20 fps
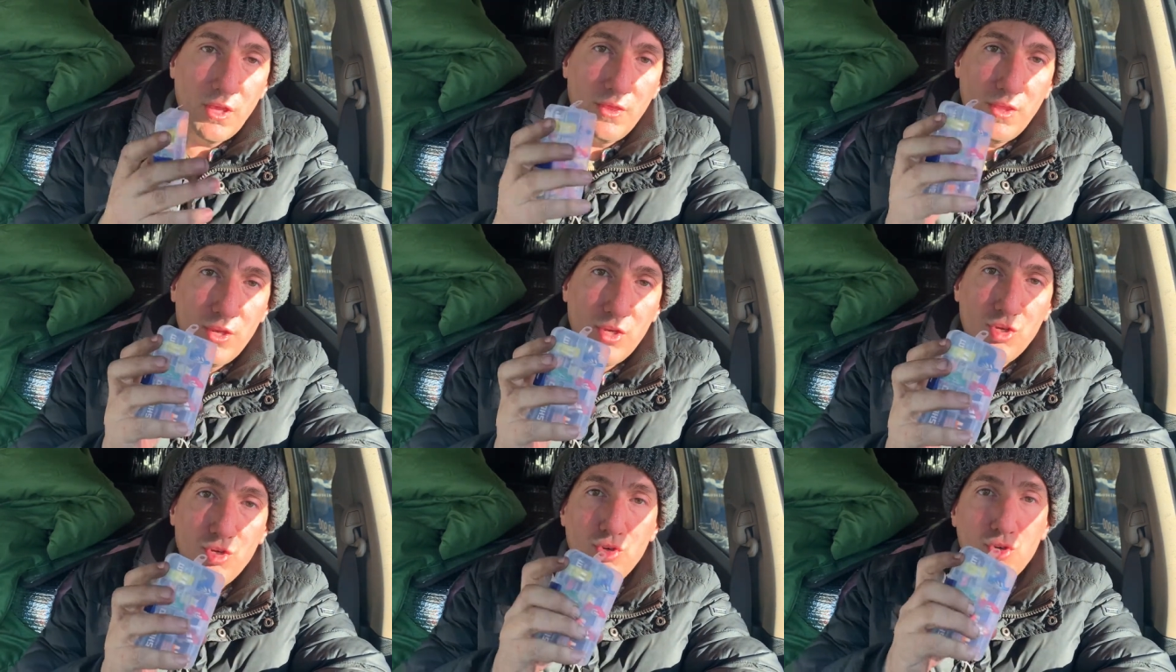and
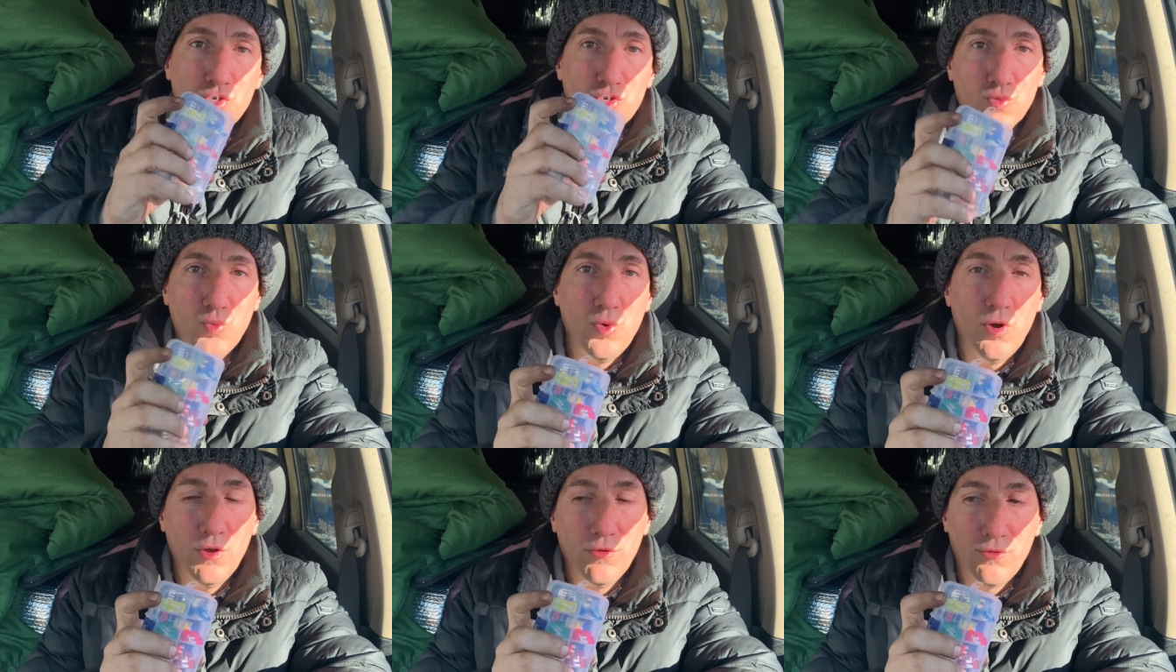then you
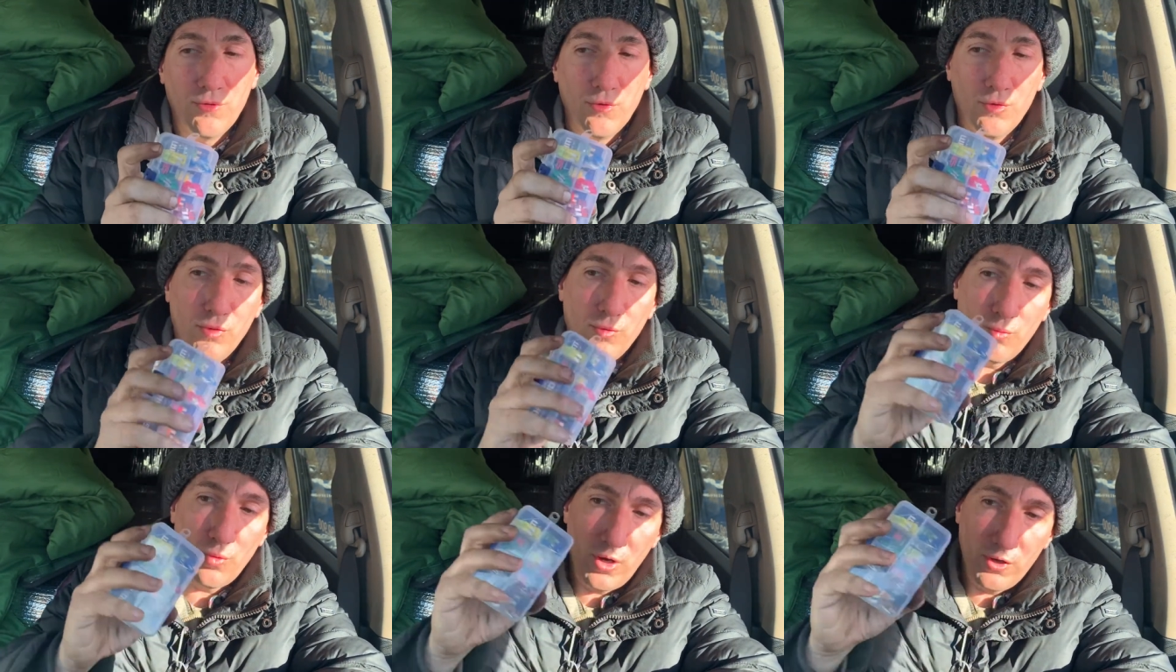use one for
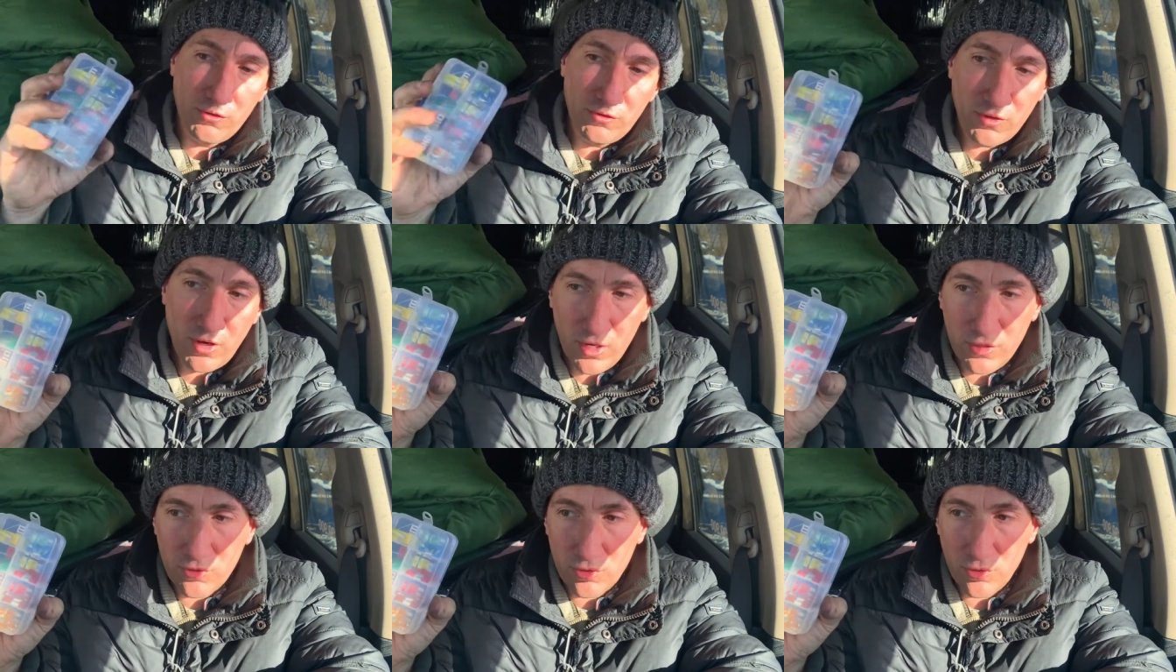the right
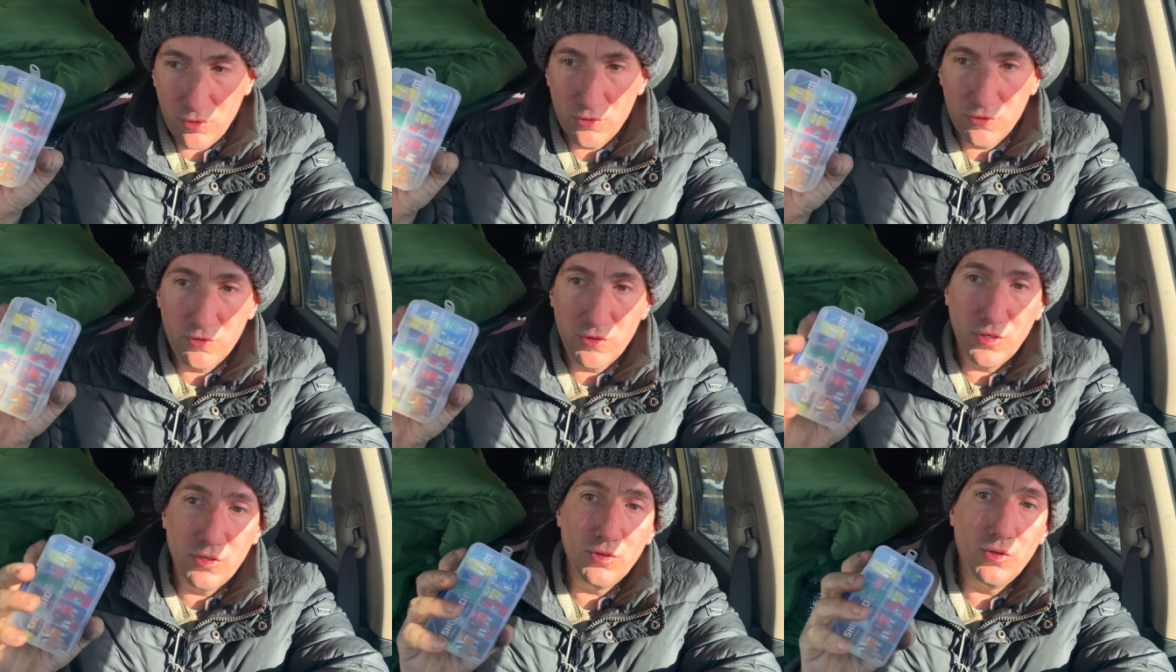side turn
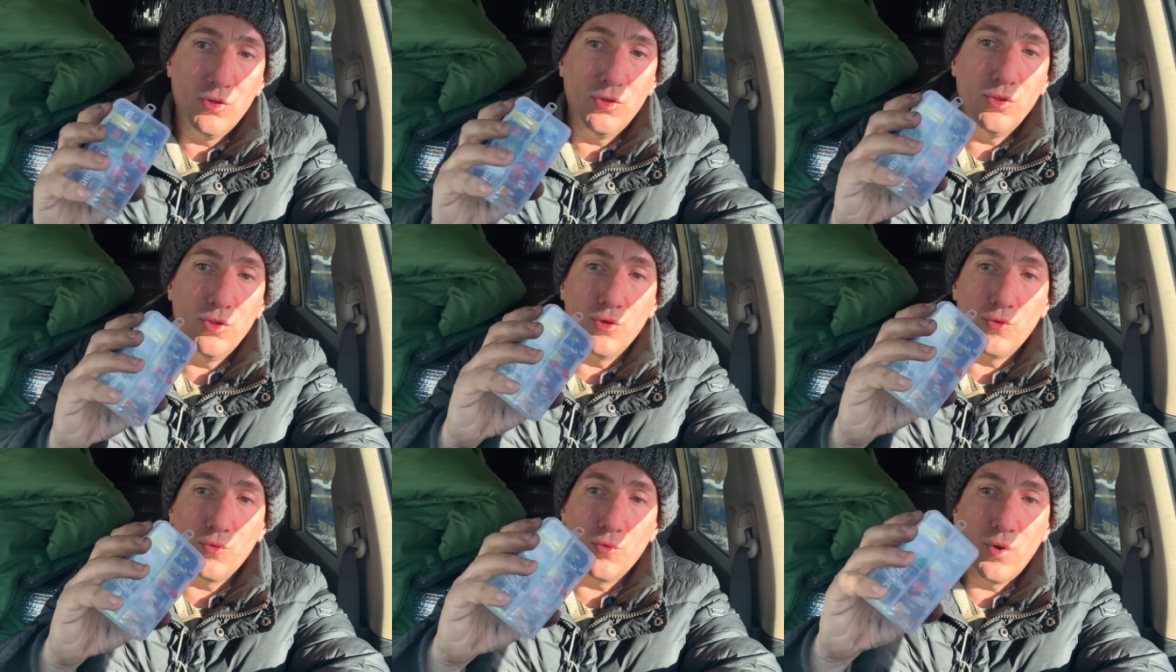
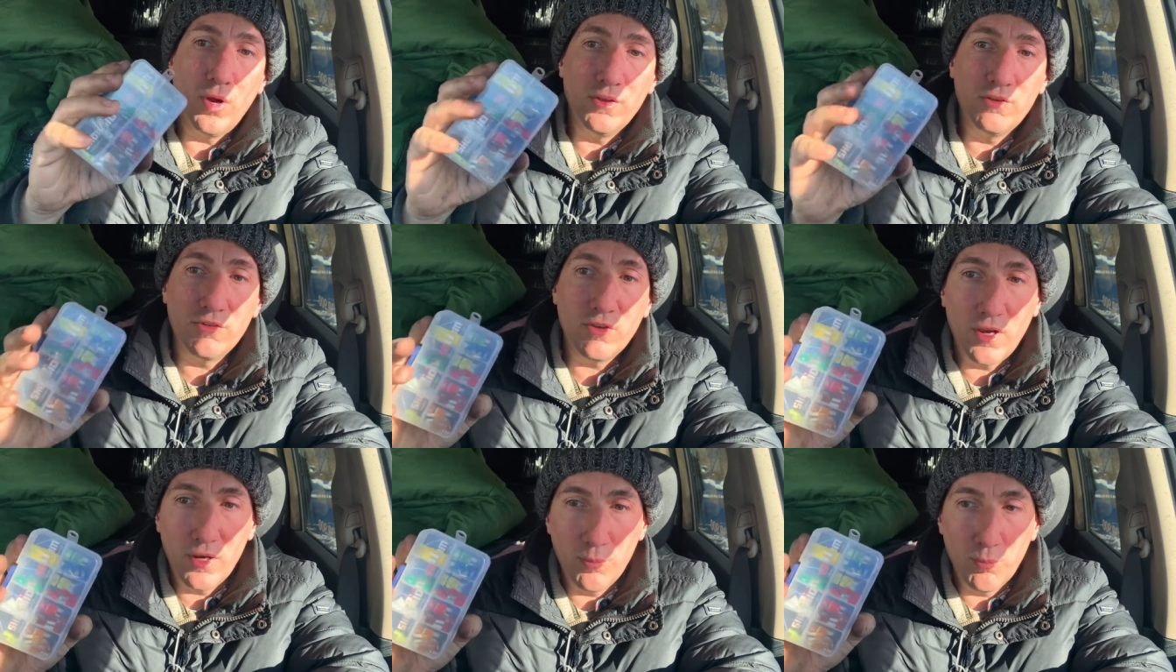signal, the right
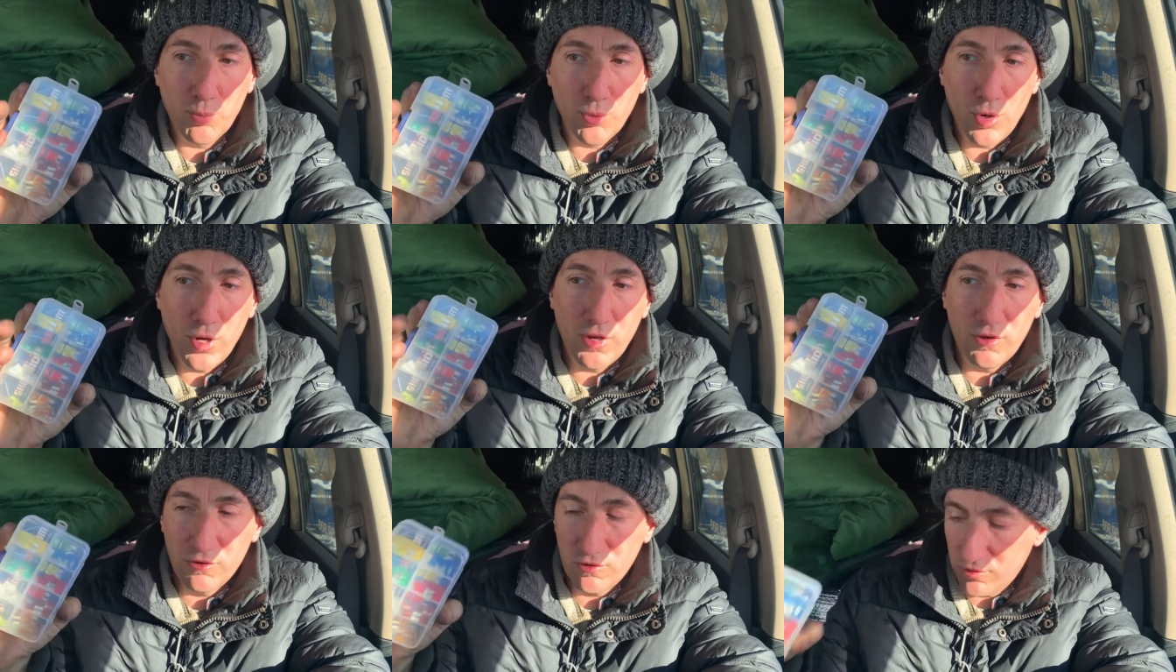side
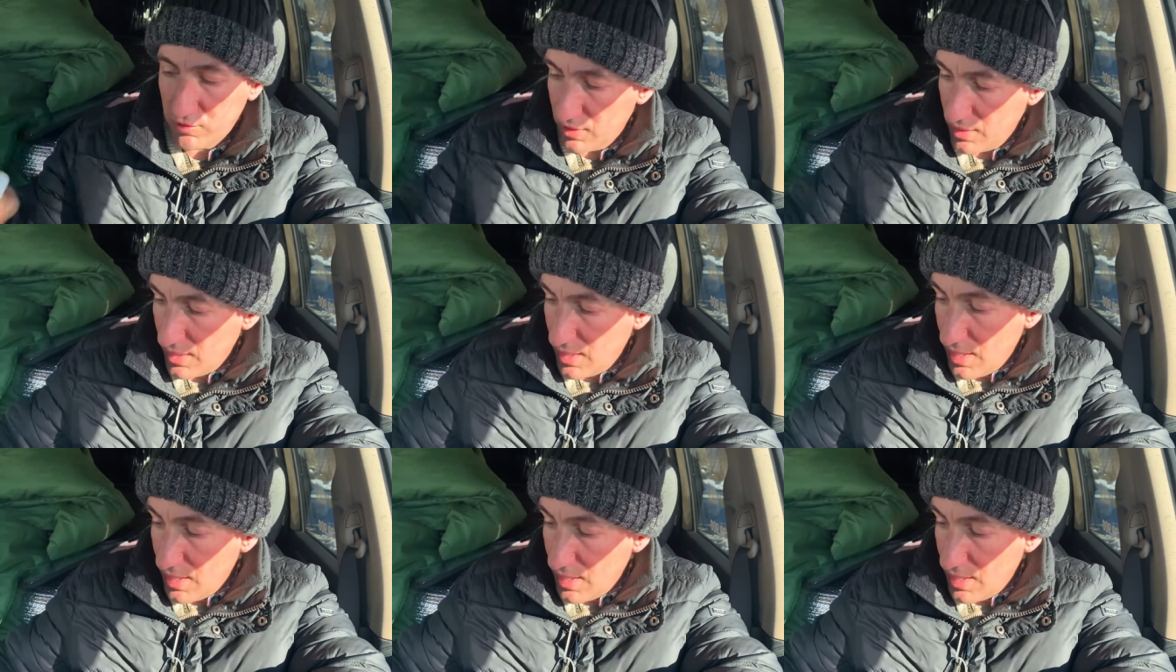brakes